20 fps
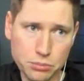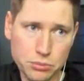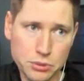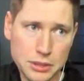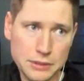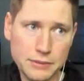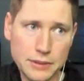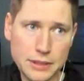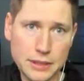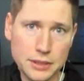
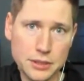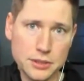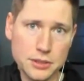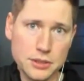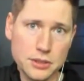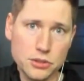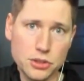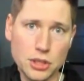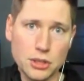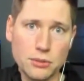
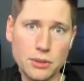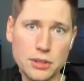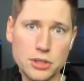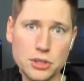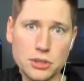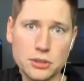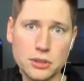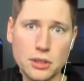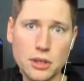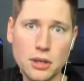previous
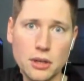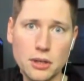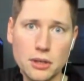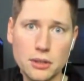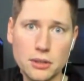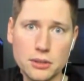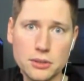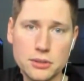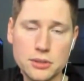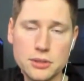generation
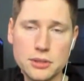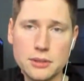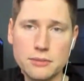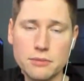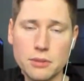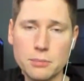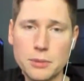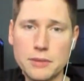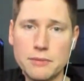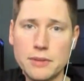cards
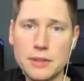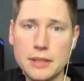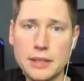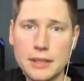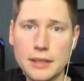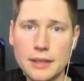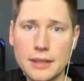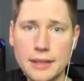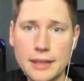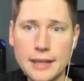from
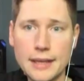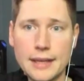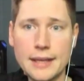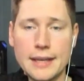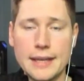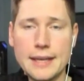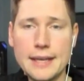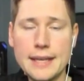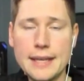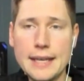NVIDIA.
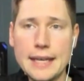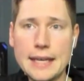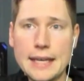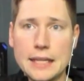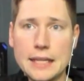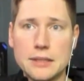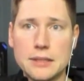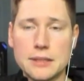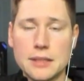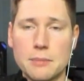
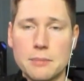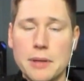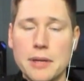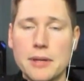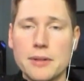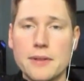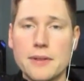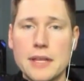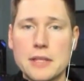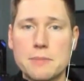And
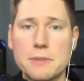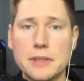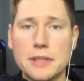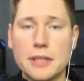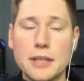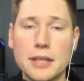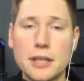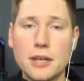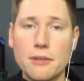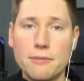apparently that's been
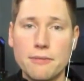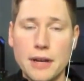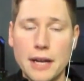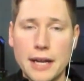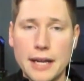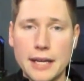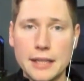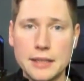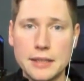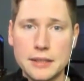
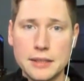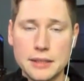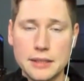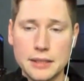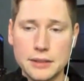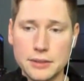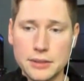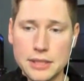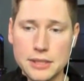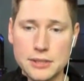clarified,
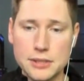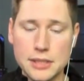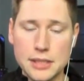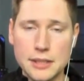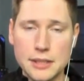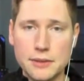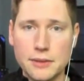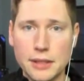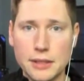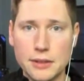at least
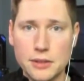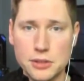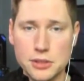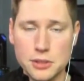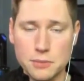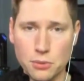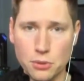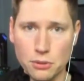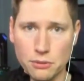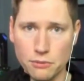in like the
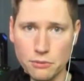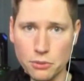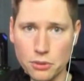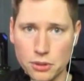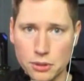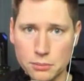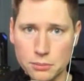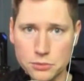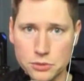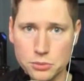support
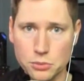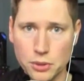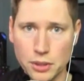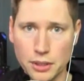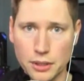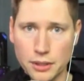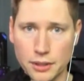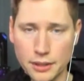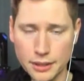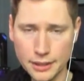forums,
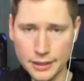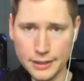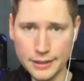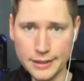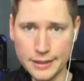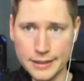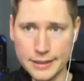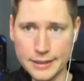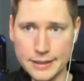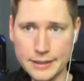where
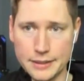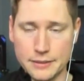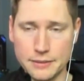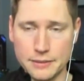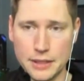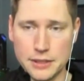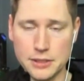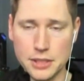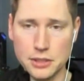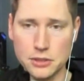
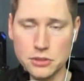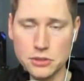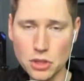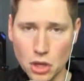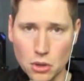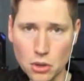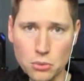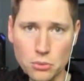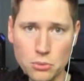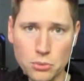they said,
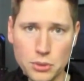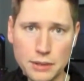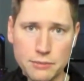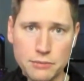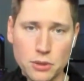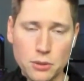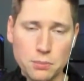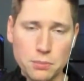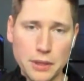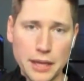no, we have
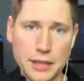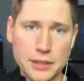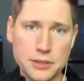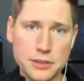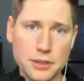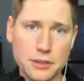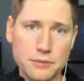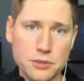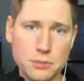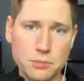no plans
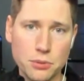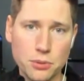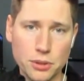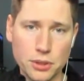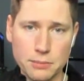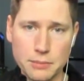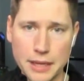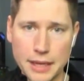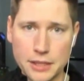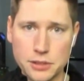of
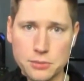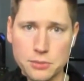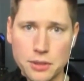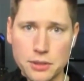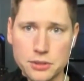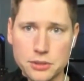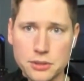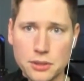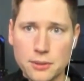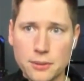supporting
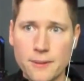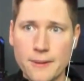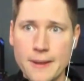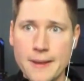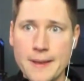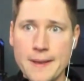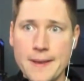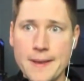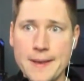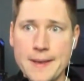Maxwell. So
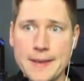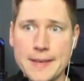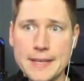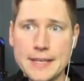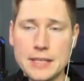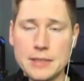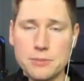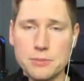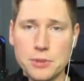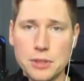
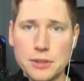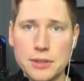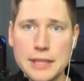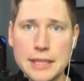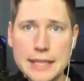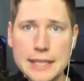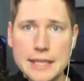it really